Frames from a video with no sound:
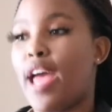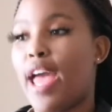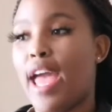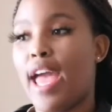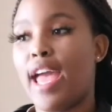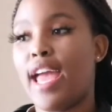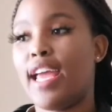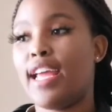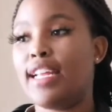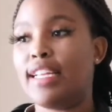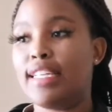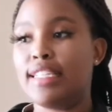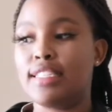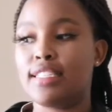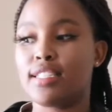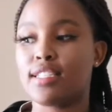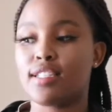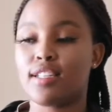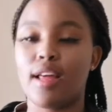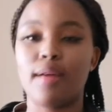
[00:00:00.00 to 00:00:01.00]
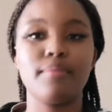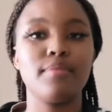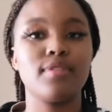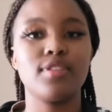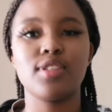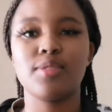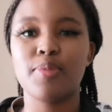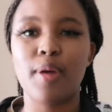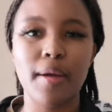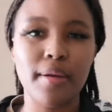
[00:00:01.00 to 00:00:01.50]
and um,
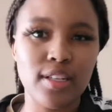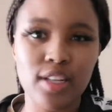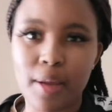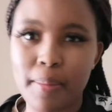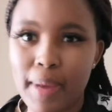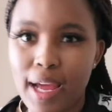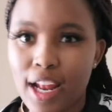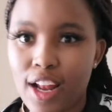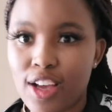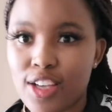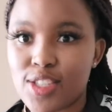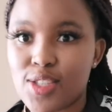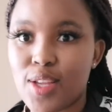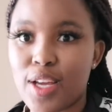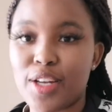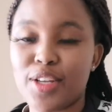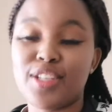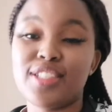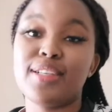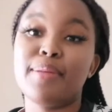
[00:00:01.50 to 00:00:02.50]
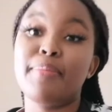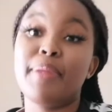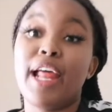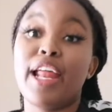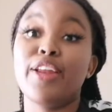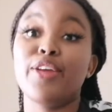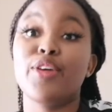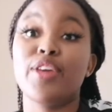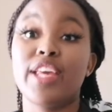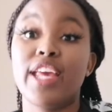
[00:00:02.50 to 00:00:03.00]
it's probably not my last one because I'm
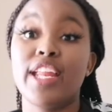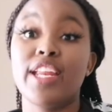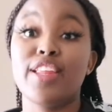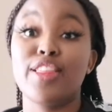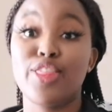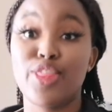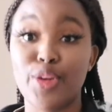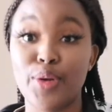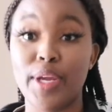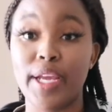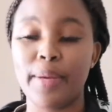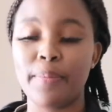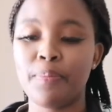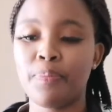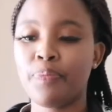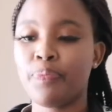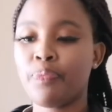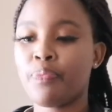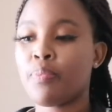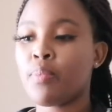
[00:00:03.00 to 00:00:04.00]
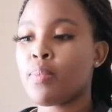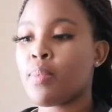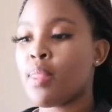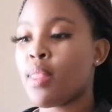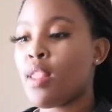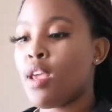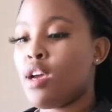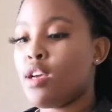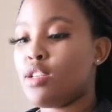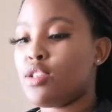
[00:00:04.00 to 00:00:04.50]
planning on getting three.
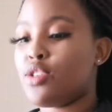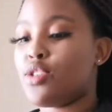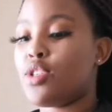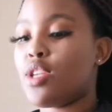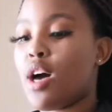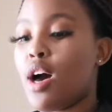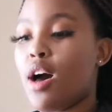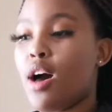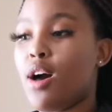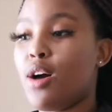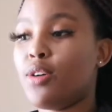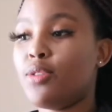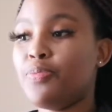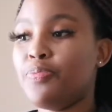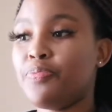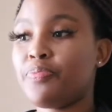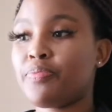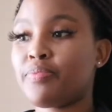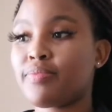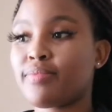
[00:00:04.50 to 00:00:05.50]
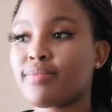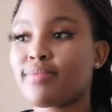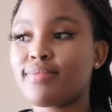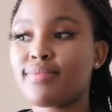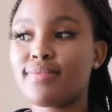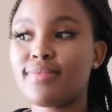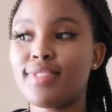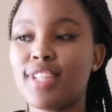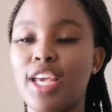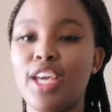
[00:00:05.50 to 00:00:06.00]
So,
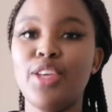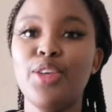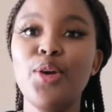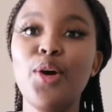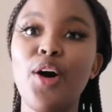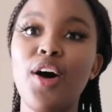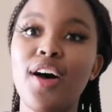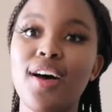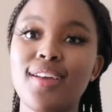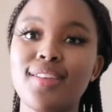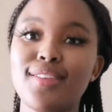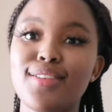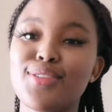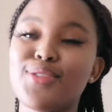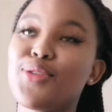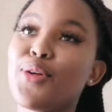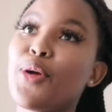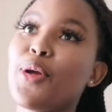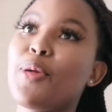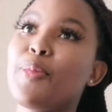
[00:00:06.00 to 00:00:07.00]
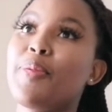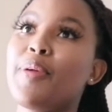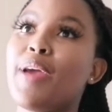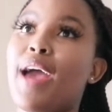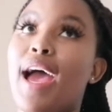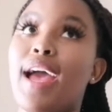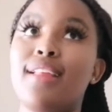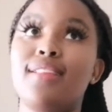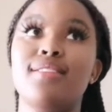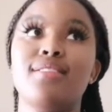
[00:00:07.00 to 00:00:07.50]
yeah, the story
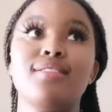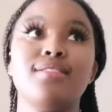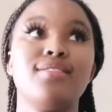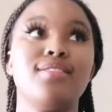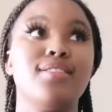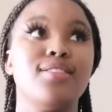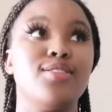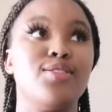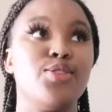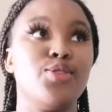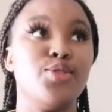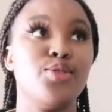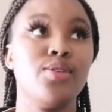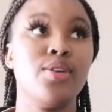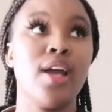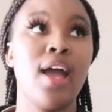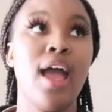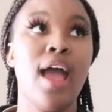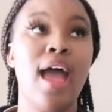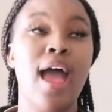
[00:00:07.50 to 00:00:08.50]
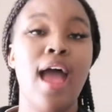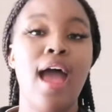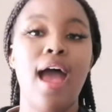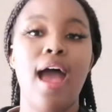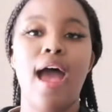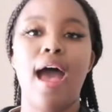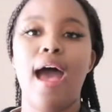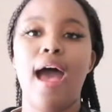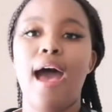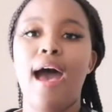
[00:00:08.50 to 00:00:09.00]
behind this tattoo.
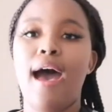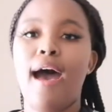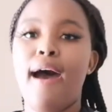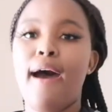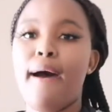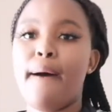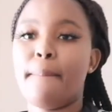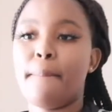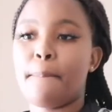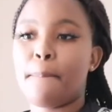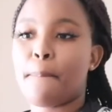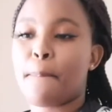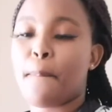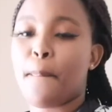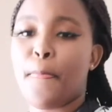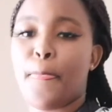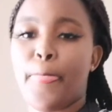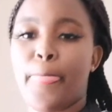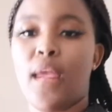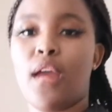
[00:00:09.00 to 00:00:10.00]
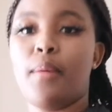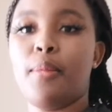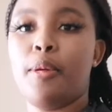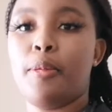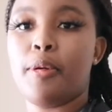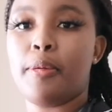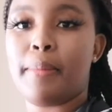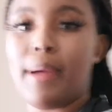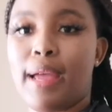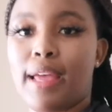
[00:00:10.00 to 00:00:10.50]
Um, let me
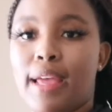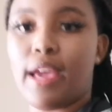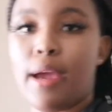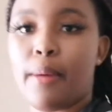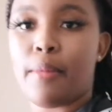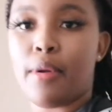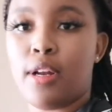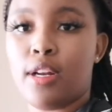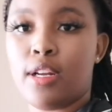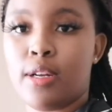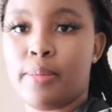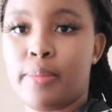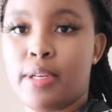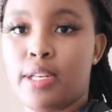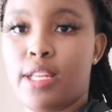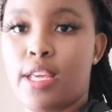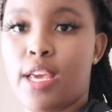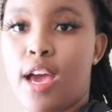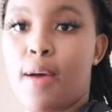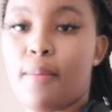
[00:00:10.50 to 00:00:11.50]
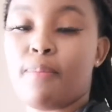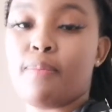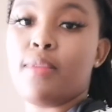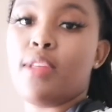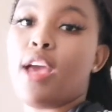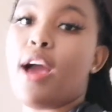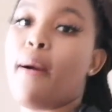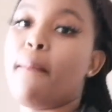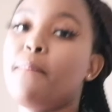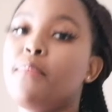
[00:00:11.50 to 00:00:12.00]
put my camera a little bit here.
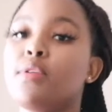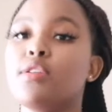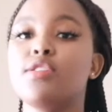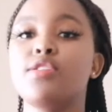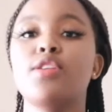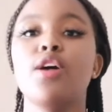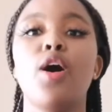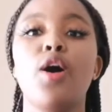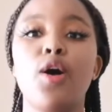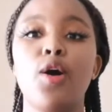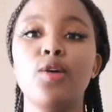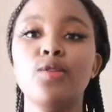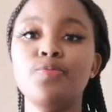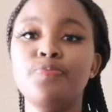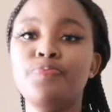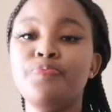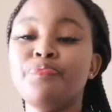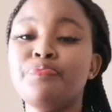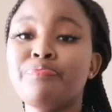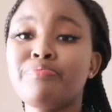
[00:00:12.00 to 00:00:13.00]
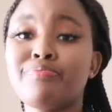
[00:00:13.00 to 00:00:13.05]
Yeah, so